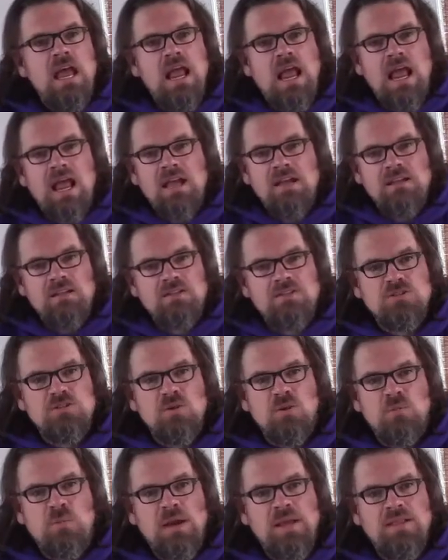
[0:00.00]
And
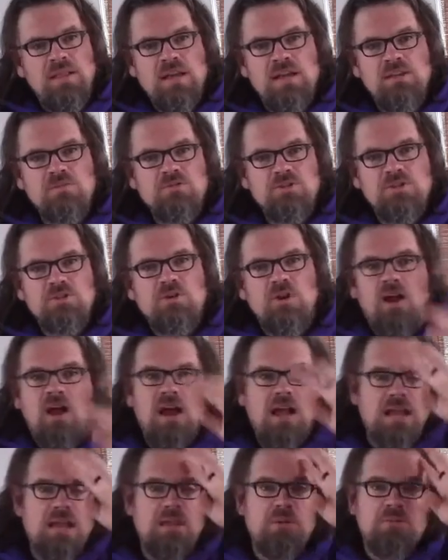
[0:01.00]
so by the end of junior
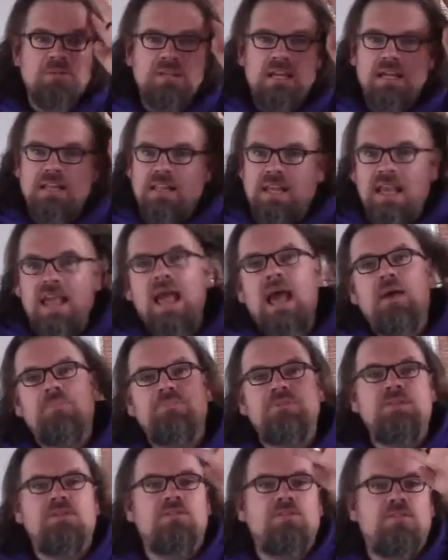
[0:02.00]
high, he was like the
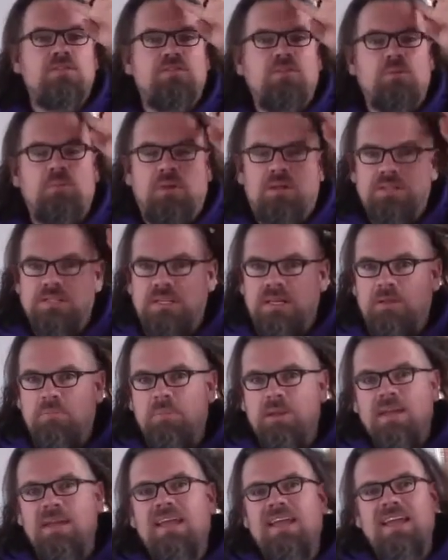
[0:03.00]
captain of the football team.
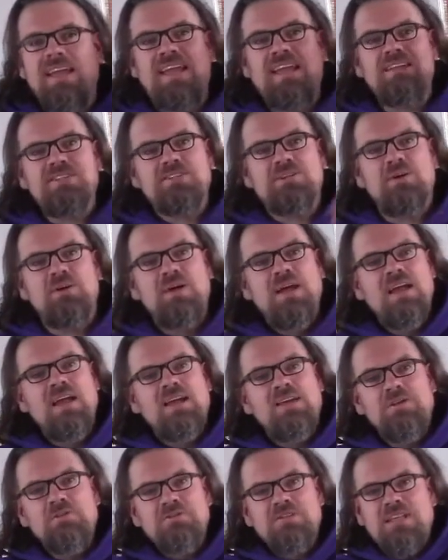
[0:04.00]
And so
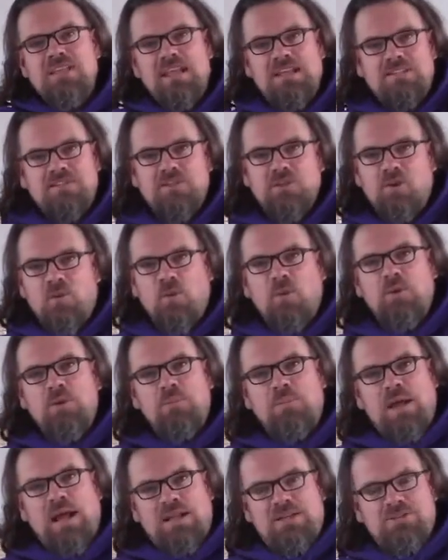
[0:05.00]
usually that's the
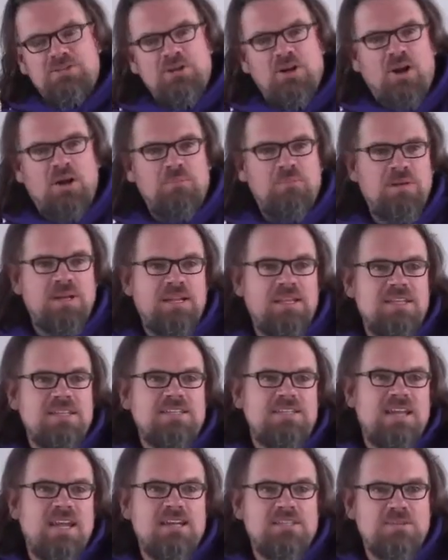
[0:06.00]
quarterback's job, but in
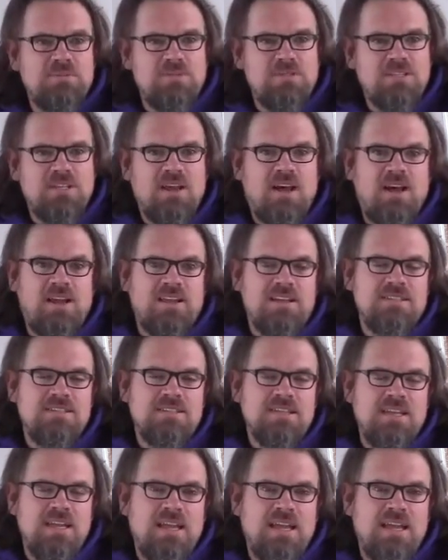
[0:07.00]
this case it was Scotty's.